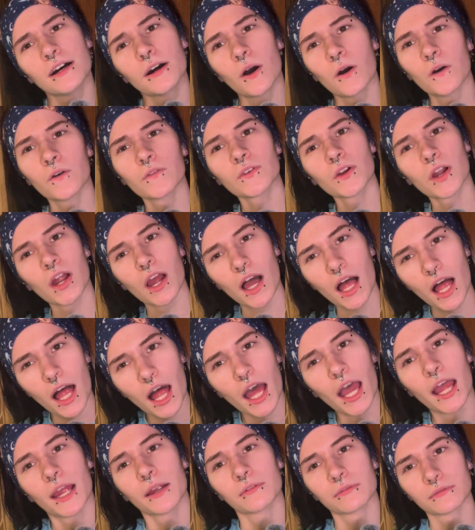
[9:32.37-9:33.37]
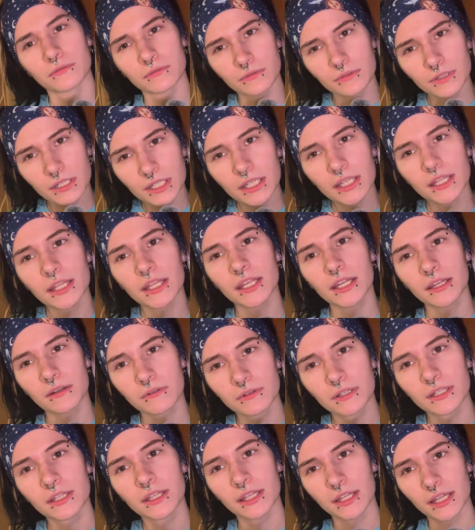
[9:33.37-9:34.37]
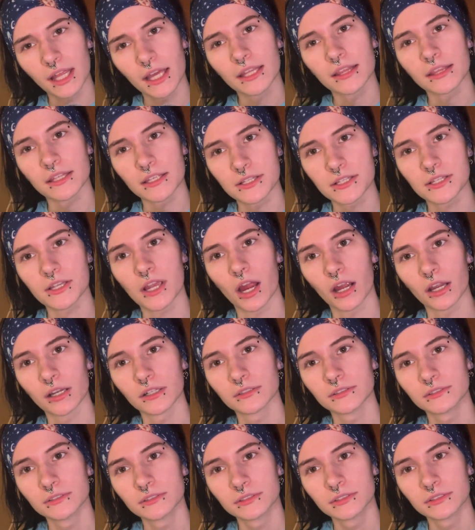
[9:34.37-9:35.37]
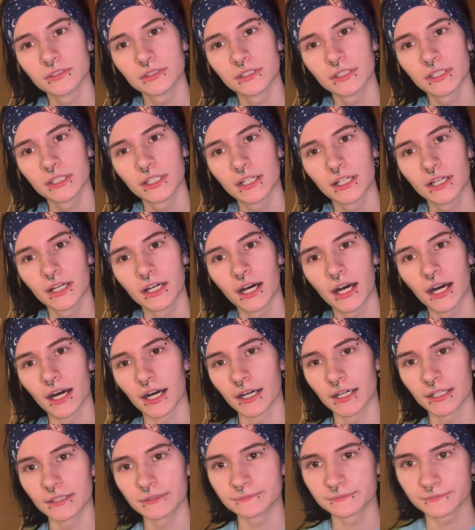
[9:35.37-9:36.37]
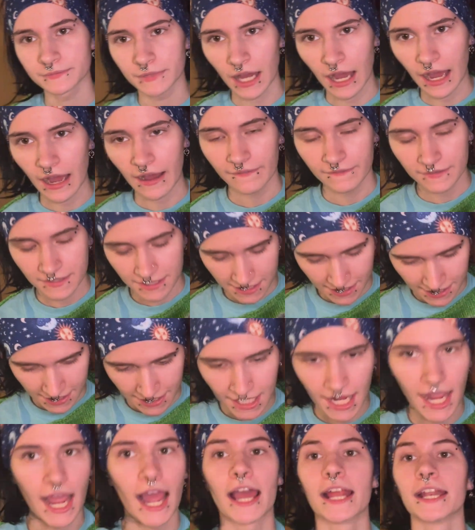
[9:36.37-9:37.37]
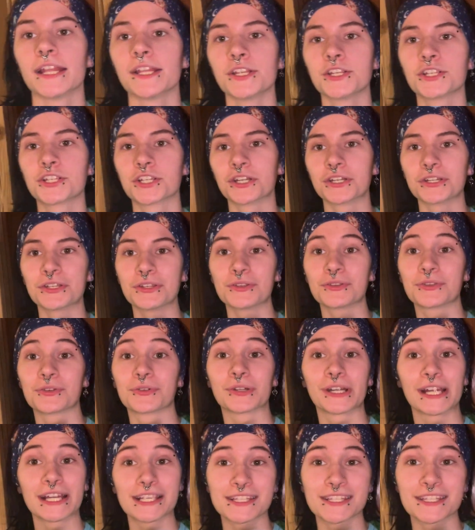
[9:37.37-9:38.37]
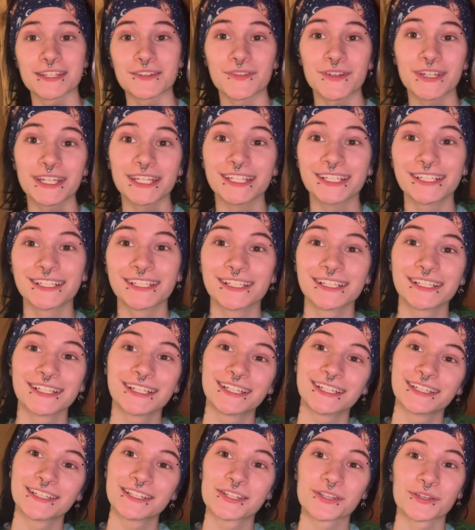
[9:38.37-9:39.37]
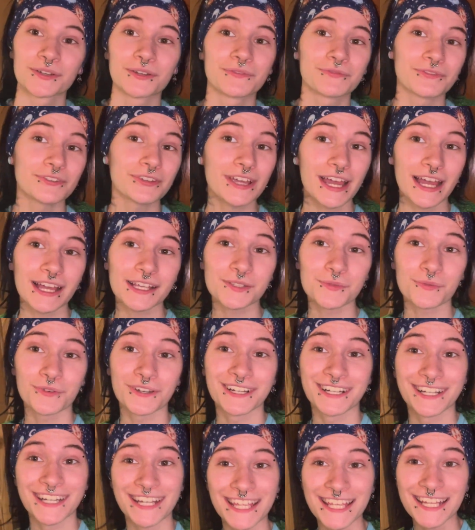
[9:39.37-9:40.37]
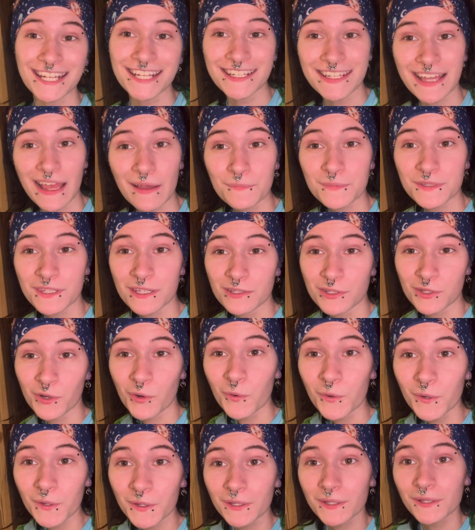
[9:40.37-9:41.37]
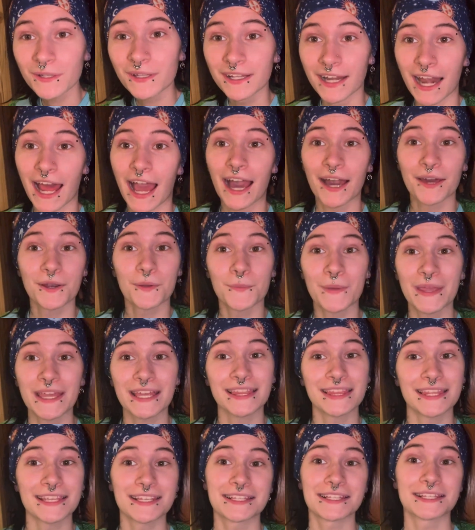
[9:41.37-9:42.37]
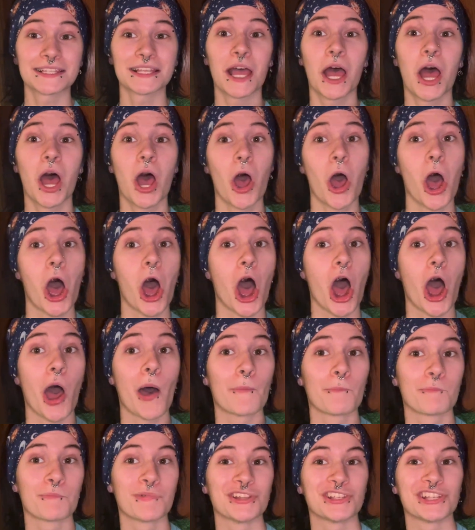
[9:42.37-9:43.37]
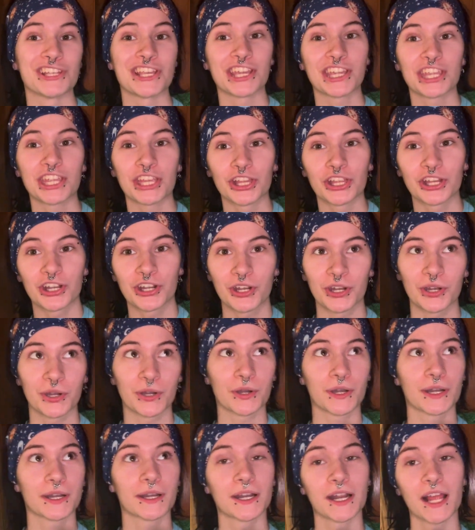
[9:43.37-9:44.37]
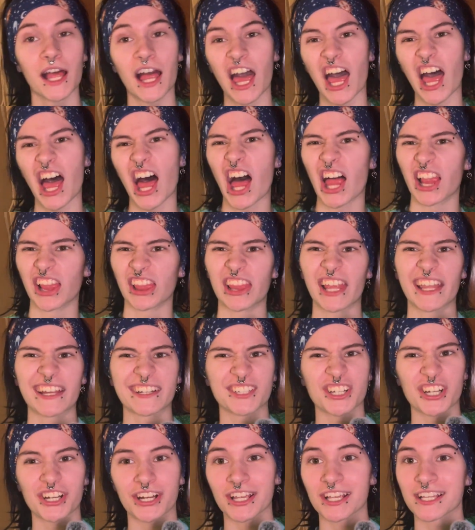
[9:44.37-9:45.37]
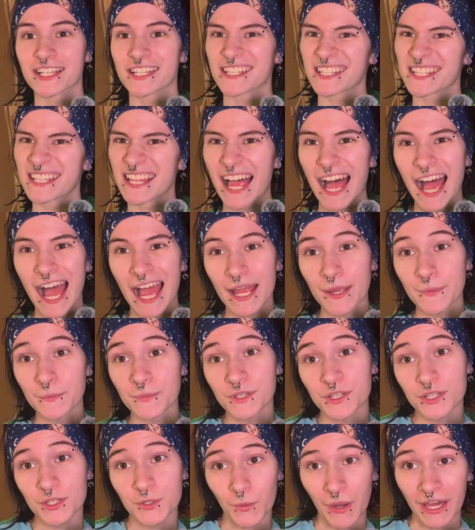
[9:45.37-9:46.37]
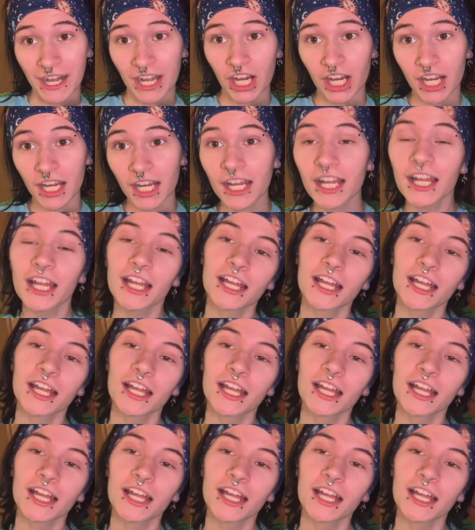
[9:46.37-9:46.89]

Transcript: Overall, I really, really like this yarn. Obviously, I didn't show you the rest of it. So if you guys want an in-depth tutorial on how to make this particular electric slime sweater,